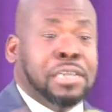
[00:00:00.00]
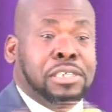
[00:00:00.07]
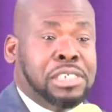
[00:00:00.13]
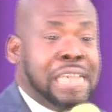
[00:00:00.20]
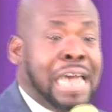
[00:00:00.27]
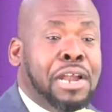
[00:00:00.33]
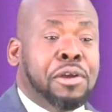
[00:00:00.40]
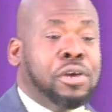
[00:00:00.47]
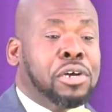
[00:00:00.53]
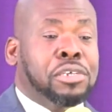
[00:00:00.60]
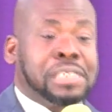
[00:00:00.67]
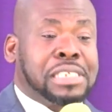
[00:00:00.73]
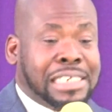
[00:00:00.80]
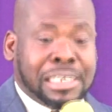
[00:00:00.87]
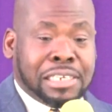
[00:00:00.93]
Jairus
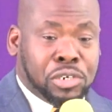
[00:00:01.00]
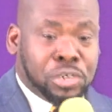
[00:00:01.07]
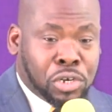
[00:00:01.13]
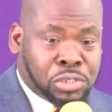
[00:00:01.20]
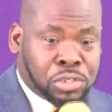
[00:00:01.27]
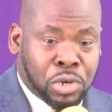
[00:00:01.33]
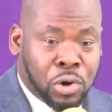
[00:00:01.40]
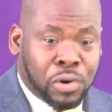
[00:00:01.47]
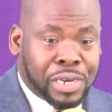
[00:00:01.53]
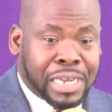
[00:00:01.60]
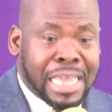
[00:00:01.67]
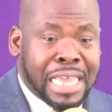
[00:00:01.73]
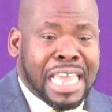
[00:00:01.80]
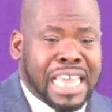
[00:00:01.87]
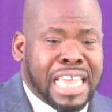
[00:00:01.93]
did not talk.
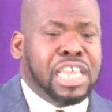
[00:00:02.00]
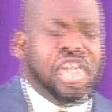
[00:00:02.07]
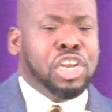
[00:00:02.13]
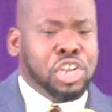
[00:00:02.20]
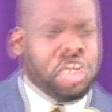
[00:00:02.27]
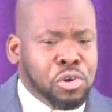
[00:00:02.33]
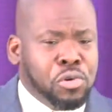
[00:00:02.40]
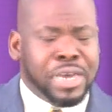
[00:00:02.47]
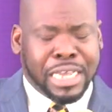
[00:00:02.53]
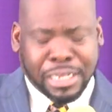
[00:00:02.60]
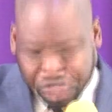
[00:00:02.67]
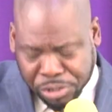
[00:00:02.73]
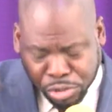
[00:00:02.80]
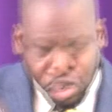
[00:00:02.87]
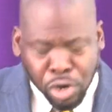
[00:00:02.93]
He knew
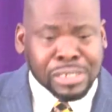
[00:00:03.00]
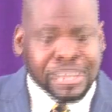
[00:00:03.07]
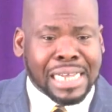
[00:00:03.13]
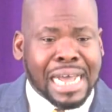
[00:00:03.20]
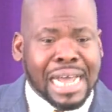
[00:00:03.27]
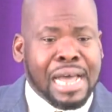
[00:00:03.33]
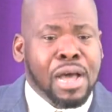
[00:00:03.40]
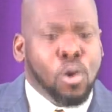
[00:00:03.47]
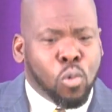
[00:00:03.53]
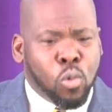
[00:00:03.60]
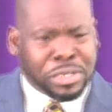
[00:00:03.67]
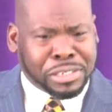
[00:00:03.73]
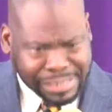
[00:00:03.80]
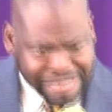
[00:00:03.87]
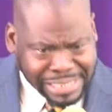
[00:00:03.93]
his daughter
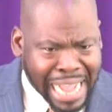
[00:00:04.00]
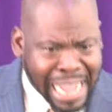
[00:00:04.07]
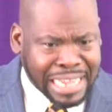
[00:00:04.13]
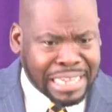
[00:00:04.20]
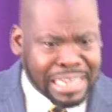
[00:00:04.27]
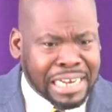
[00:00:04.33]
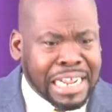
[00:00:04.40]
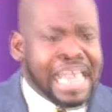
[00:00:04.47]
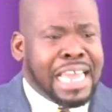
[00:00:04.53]
was dying.